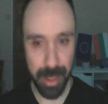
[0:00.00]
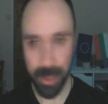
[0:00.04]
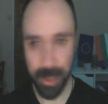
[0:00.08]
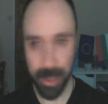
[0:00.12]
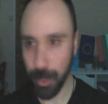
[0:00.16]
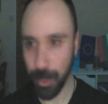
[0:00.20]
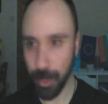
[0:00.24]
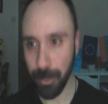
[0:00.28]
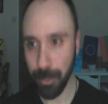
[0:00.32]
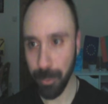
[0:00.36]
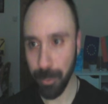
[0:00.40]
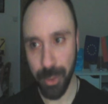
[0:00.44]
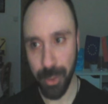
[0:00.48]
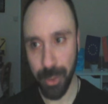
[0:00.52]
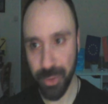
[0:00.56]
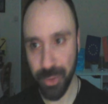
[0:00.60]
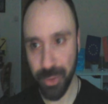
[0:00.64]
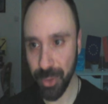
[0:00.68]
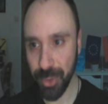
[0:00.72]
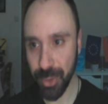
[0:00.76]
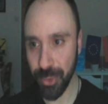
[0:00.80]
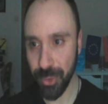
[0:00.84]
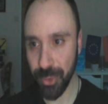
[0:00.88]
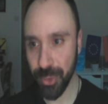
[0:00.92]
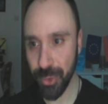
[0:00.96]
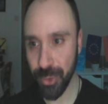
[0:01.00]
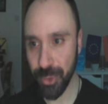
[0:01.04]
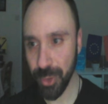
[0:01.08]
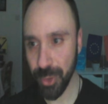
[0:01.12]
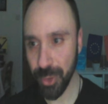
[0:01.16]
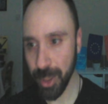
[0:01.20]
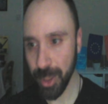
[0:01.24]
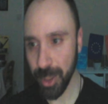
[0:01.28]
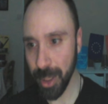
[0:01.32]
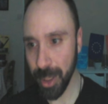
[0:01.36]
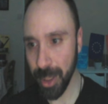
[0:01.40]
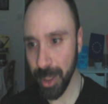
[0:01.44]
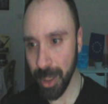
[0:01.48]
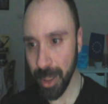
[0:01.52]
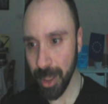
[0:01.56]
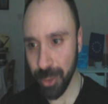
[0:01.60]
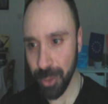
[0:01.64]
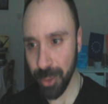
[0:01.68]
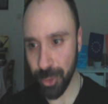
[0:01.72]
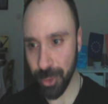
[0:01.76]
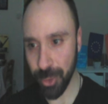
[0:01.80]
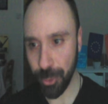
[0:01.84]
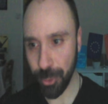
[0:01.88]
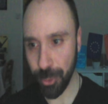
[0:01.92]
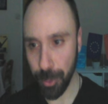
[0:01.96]
So for instance,
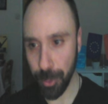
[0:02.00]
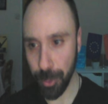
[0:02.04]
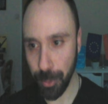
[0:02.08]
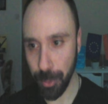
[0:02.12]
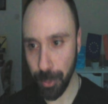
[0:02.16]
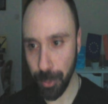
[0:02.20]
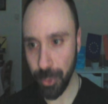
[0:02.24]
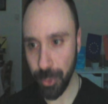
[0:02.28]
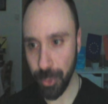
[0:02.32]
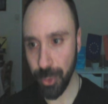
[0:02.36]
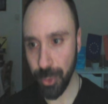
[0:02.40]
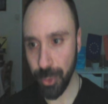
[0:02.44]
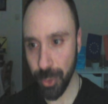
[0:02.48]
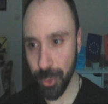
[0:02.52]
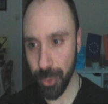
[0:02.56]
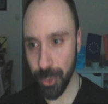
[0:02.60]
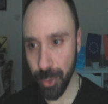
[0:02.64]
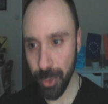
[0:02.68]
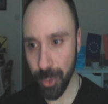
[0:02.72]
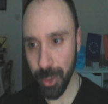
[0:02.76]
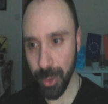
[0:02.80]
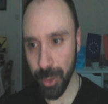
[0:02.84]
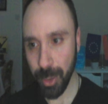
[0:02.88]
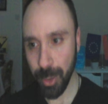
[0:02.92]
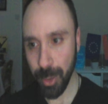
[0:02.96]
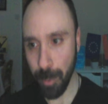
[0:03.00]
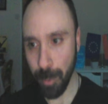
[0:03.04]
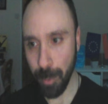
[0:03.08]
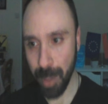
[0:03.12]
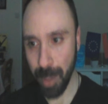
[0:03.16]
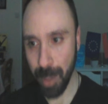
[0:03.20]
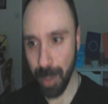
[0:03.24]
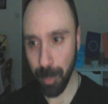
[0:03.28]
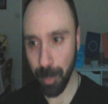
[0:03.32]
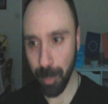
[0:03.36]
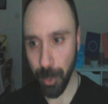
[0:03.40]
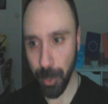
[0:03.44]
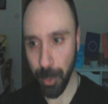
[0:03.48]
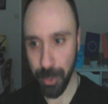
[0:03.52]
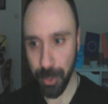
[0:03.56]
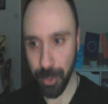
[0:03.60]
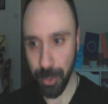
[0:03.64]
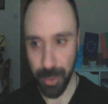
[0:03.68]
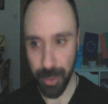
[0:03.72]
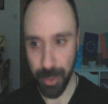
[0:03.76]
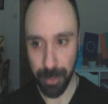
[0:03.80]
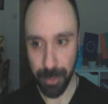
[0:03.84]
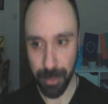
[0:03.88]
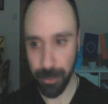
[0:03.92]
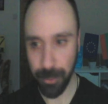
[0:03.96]
just choose 1 point
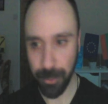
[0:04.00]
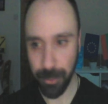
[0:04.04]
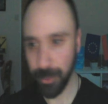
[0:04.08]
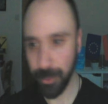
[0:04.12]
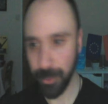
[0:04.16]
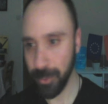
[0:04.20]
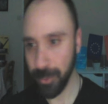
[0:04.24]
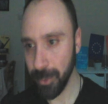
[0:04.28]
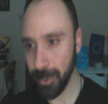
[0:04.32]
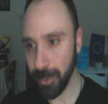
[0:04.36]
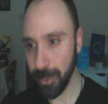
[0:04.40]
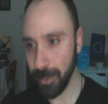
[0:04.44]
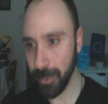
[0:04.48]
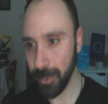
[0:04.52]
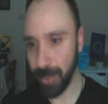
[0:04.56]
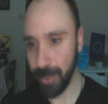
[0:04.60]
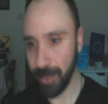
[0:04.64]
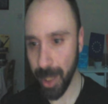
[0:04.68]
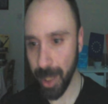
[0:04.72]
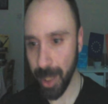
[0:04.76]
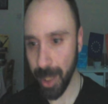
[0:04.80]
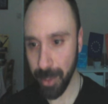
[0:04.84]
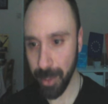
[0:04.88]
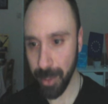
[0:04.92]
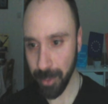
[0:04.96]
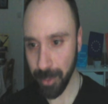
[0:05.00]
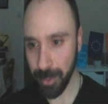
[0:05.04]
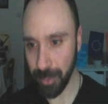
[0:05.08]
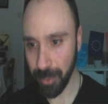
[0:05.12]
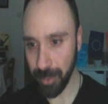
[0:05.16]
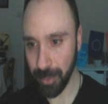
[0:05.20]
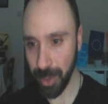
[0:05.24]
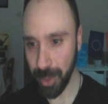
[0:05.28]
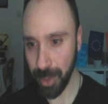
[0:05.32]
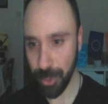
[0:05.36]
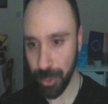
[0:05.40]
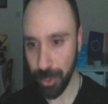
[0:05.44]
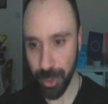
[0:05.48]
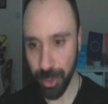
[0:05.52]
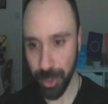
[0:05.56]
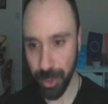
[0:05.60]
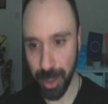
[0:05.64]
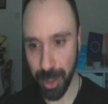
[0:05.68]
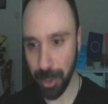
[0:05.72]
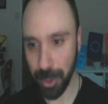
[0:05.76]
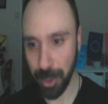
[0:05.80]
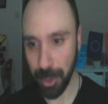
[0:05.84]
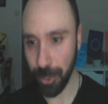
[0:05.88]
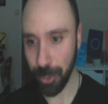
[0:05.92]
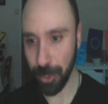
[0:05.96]
of Flay of each, and then
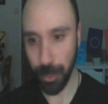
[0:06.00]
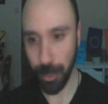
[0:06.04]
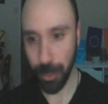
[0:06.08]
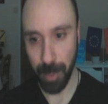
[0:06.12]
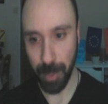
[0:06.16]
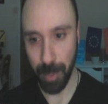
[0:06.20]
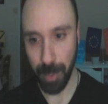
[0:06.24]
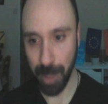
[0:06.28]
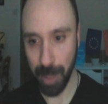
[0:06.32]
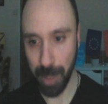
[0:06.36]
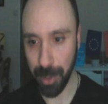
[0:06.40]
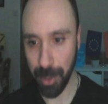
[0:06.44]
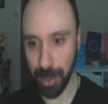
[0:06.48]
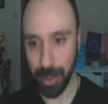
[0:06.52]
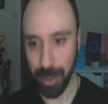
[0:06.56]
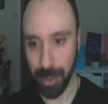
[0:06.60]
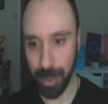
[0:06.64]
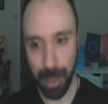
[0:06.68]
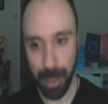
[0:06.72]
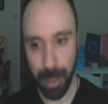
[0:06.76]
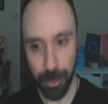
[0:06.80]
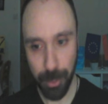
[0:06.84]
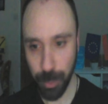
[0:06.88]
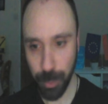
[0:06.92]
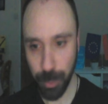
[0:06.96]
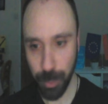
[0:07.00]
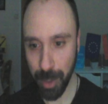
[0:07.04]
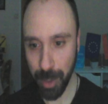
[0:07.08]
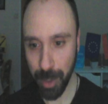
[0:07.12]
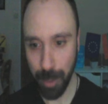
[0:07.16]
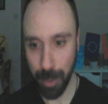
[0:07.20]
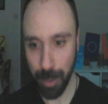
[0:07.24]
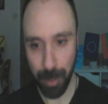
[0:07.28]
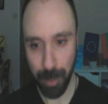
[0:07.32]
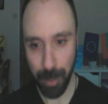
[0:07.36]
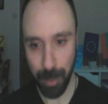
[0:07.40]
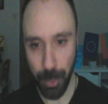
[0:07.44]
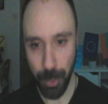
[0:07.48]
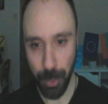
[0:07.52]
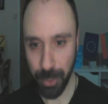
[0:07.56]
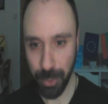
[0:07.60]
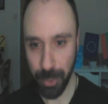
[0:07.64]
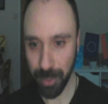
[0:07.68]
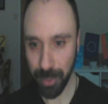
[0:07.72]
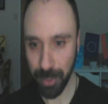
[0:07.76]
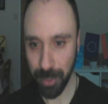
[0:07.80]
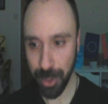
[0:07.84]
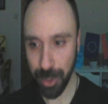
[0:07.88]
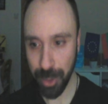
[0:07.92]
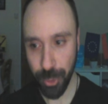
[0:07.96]
you can choose maybe double swing 1 point of
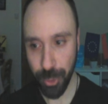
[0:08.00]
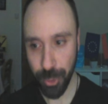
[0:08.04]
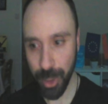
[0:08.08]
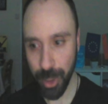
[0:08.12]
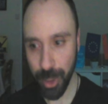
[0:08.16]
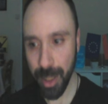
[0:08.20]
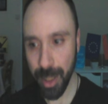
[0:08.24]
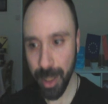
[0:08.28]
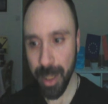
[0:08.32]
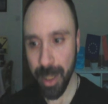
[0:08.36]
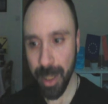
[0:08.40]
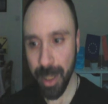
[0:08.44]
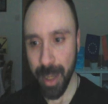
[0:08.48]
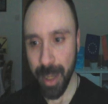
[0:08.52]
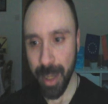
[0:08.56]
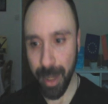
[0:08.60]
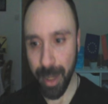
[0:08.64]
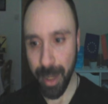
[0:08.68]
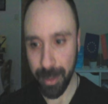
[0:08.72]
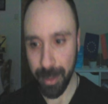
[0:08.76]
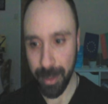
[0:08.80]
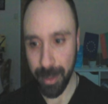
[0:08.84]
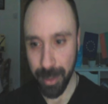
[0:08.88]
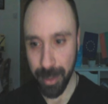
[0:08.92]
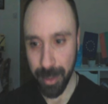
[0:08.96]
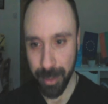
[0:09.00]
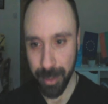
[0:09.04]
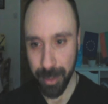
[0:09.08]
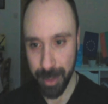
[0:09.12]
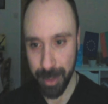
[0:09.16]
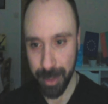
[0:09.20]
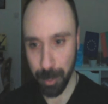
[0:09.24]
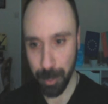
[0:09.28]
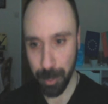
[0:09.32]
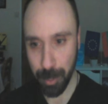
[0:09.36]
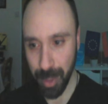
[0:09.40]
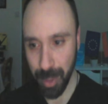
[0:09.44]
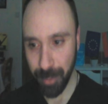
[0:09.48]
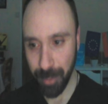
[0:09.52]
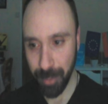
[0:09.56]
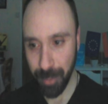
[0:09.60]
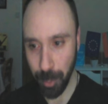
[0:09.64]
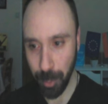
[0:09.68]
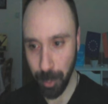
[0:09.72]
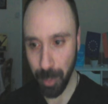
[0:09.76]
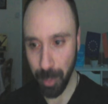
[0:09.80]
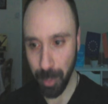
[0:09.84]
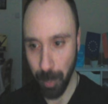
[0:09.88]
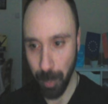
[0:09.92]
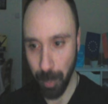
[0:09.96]
each, and this will leave you
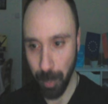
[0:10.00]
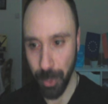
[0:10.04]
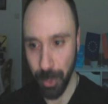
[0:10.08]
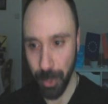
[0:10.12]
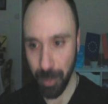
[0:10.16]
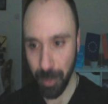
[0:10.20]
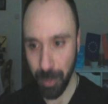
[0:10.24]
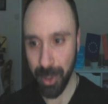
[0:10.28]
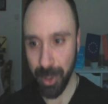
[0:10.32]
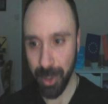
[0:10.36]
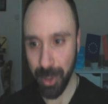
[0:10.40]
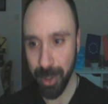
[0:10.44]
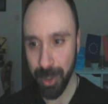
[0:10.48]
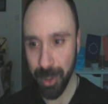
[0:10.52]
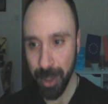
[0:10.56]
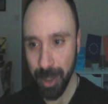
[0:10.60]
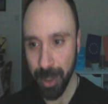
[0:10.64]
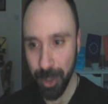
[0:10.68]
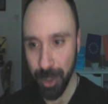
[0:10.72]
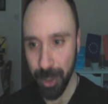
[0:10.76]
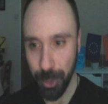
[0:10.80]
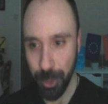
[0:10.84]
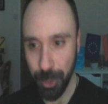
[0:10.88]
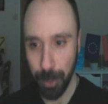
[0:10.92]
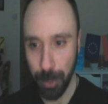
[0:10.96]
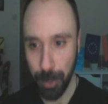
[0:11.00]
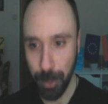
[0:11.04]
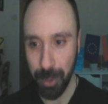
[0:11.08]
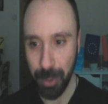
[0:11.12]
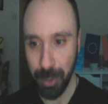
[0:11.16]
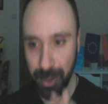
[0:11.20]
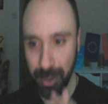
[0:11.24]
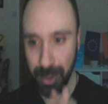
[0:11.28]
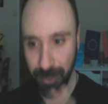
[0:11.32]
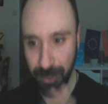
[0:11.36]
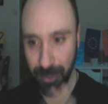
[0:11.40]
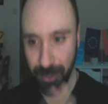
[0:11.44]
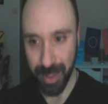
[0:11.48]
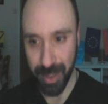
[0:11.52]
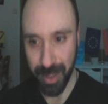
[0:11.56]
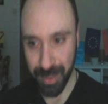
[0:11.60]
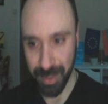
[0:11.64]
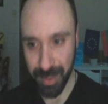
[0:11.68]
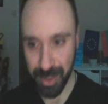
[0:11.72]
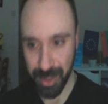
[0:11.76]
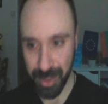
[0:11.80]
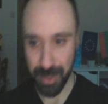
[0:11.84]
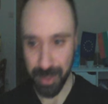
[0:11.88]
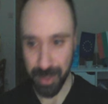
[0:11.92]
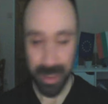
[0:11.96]
to the point where you go to the defensive
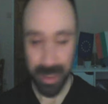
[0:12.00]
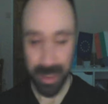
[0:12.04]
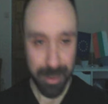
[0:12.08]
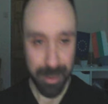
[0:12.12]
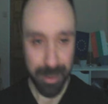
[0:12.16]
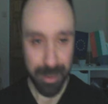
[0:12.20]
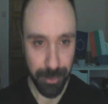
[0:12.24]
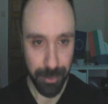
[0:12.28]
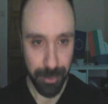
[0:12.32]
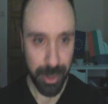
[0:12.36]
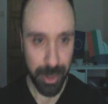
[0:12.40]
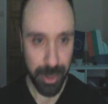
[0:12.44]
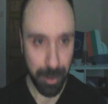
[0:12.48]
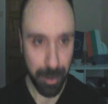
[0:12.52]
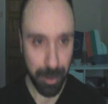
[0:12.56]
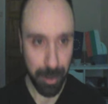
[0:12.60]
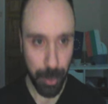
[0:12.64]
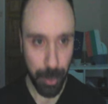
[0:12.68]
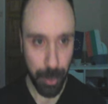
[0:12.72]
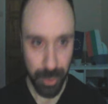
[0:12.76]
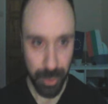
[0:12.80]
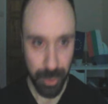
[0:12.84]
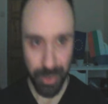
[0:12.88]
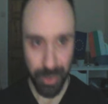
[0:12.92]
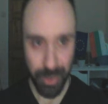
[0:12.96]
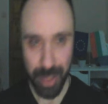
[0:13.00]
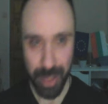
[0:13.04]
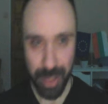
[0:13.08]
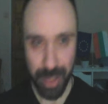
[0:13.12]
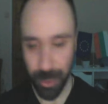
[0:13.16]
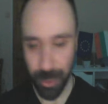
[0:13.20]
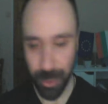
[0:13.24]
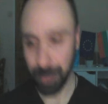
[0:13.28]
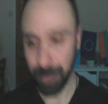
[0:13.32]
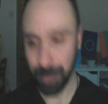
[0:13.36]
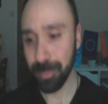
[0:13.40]
skills. That's a very important section.